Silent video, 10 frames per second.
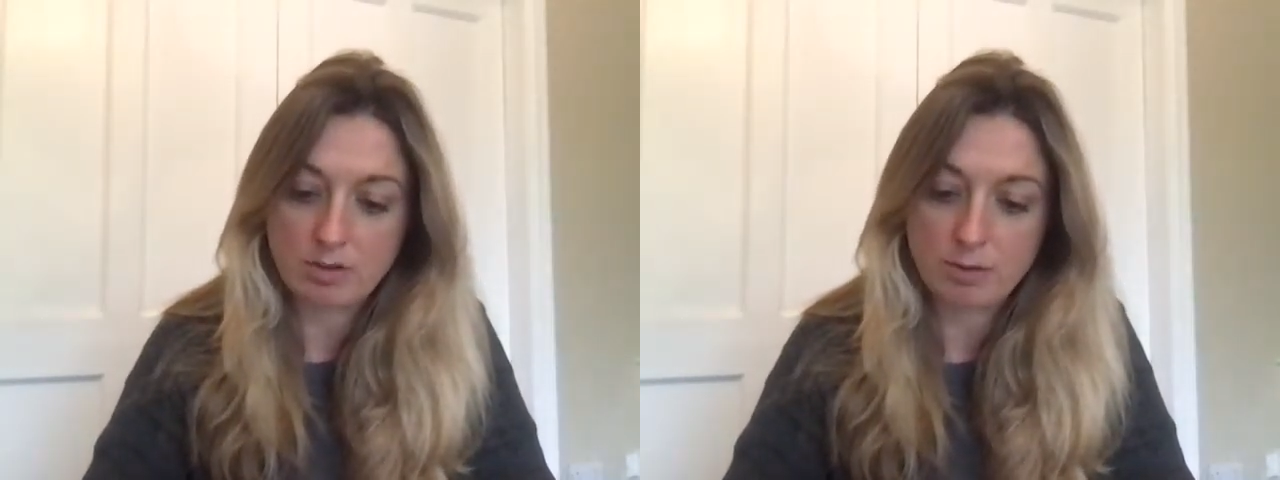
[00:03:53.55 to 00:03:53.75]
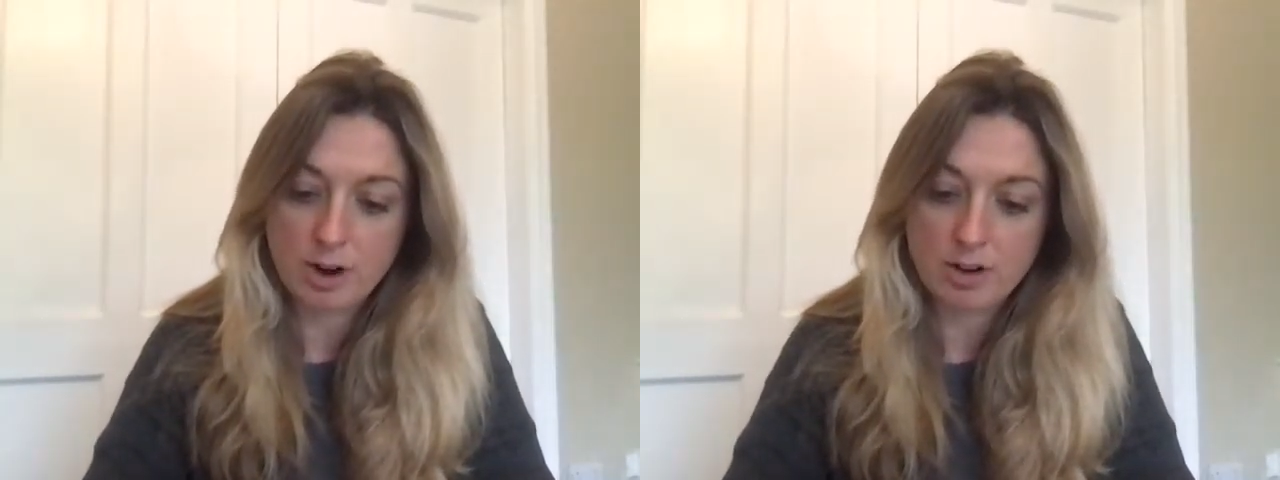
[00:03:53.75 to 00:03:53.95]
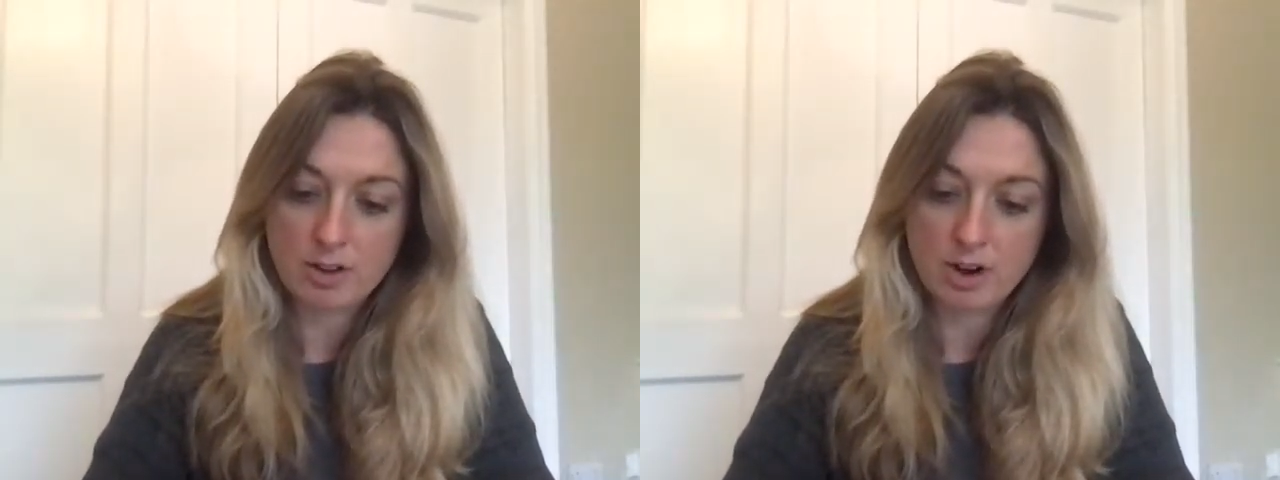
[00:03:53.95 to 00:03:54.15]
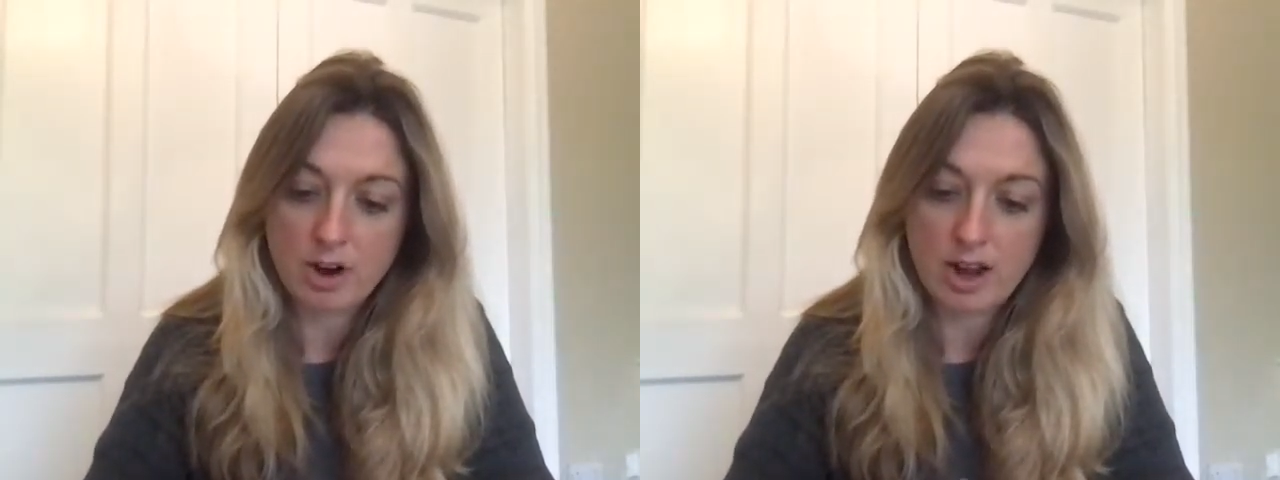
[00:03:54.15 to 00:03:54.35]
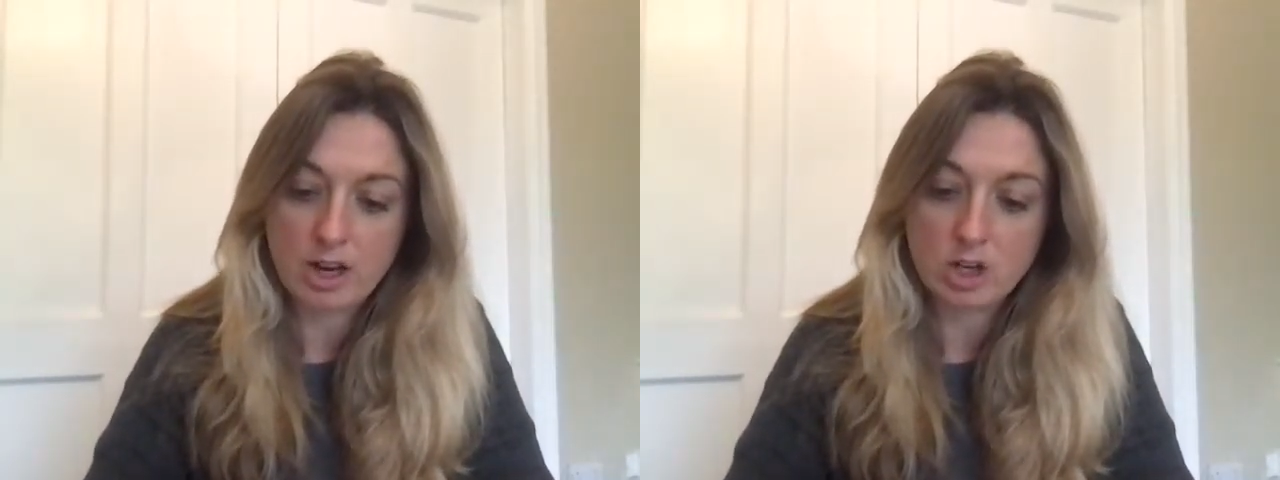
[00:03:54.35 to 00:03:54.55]
further
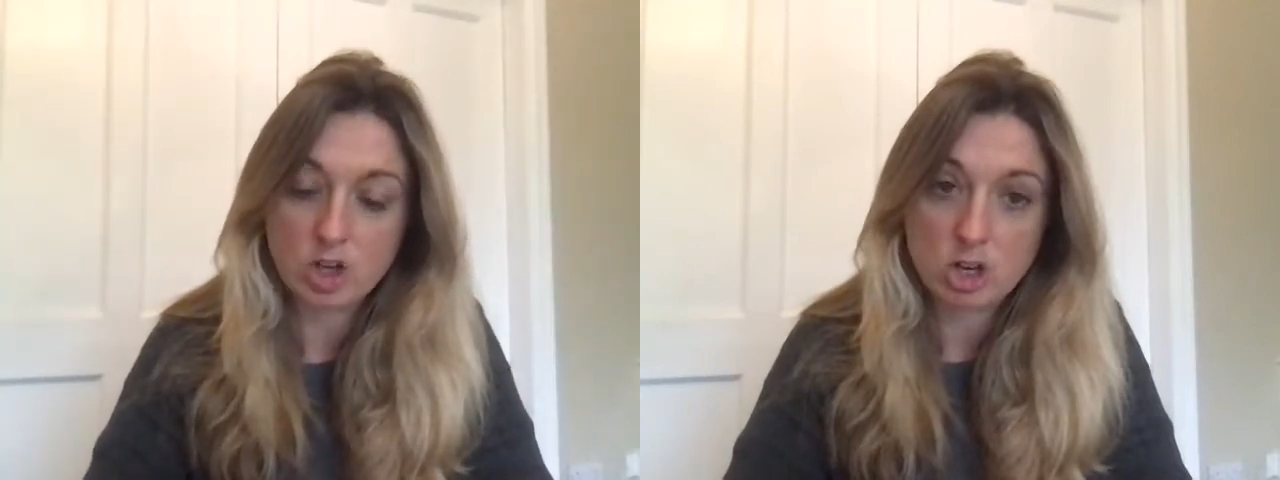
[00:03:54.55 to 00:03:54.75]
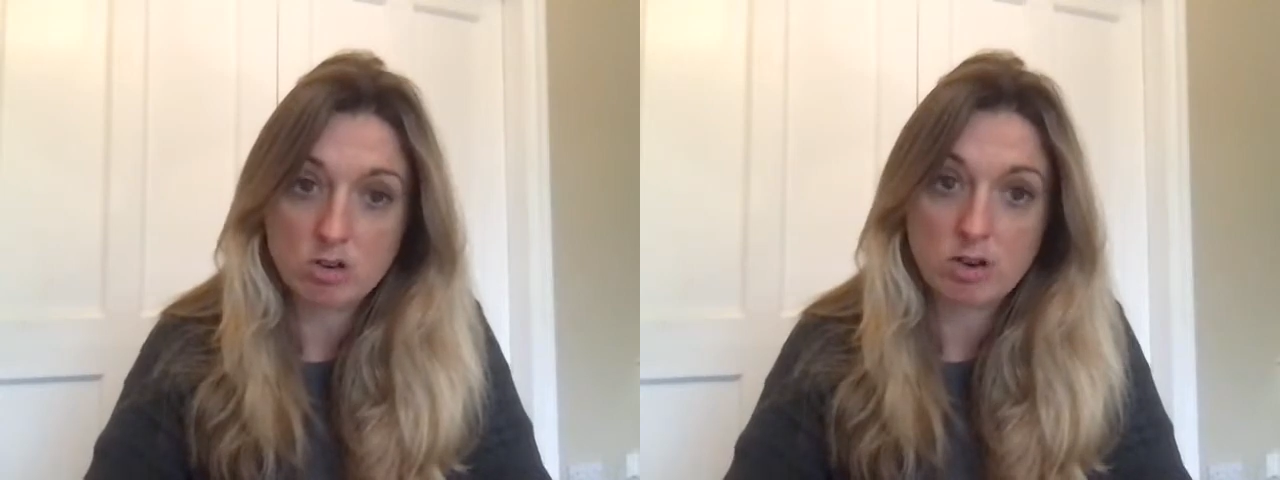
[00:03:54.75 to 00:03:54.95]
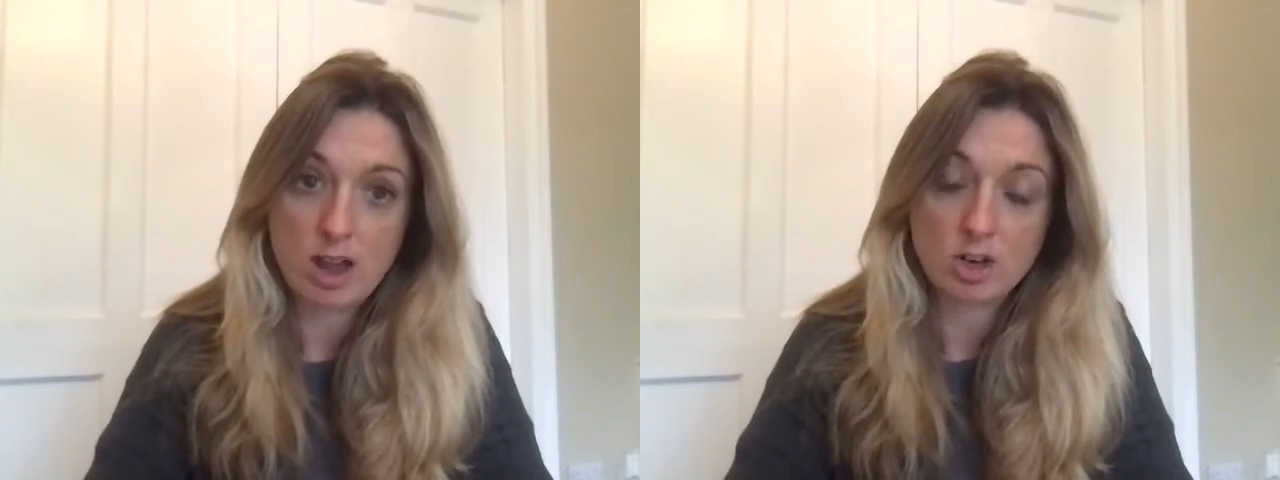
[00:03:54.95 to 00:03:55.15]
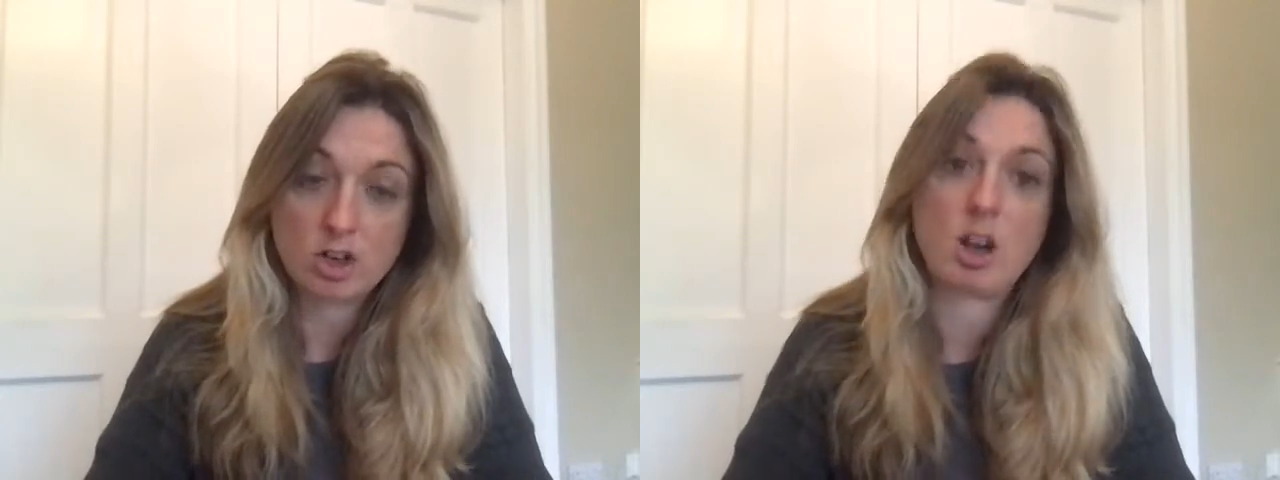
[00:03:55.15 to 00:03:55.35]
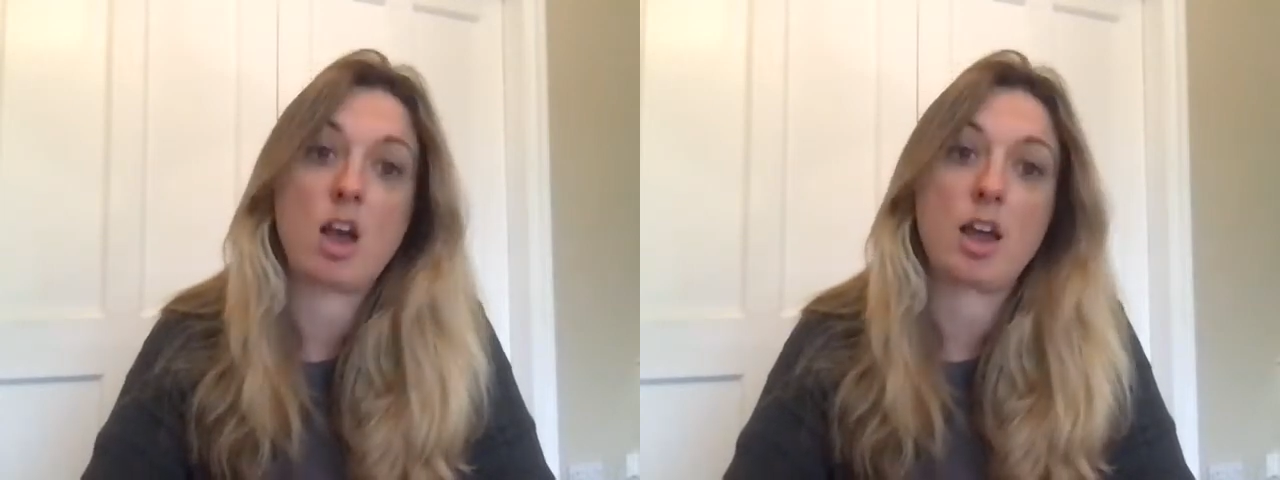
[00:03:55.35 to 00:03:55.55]
in June and
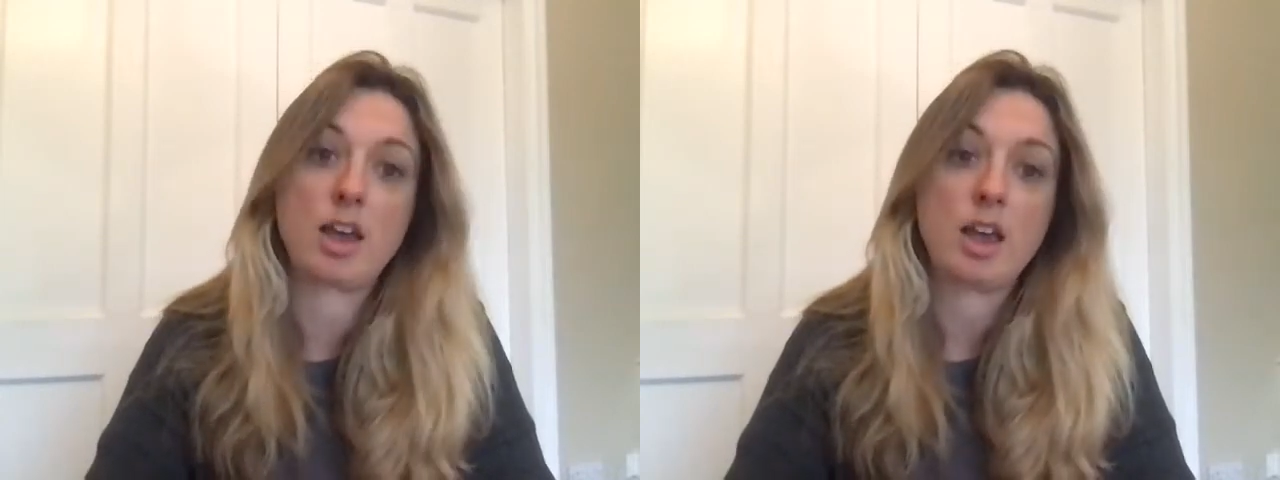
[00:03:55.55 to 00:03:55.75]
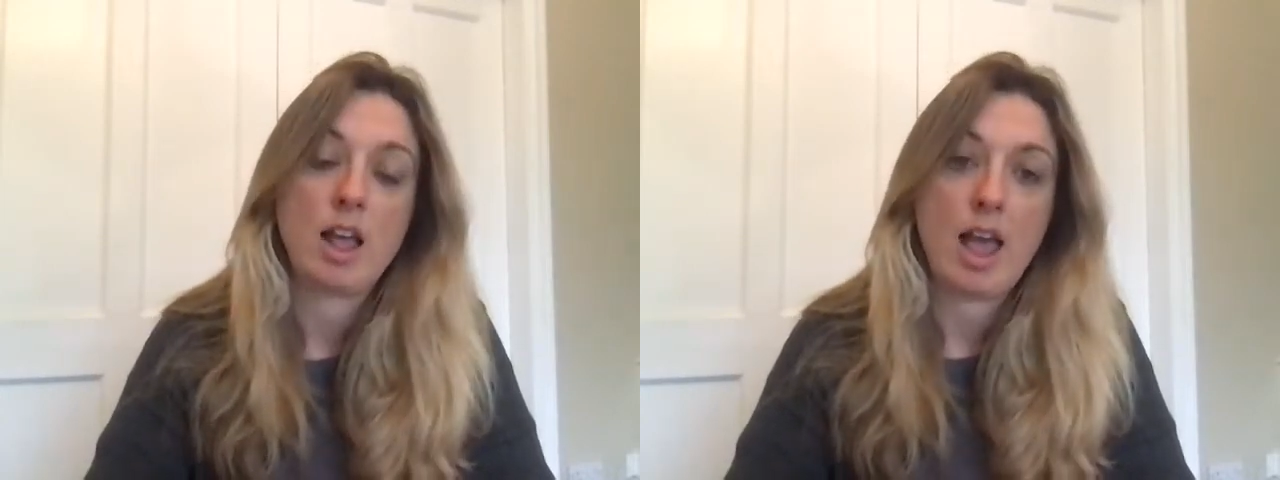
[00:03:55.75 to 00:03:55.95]
July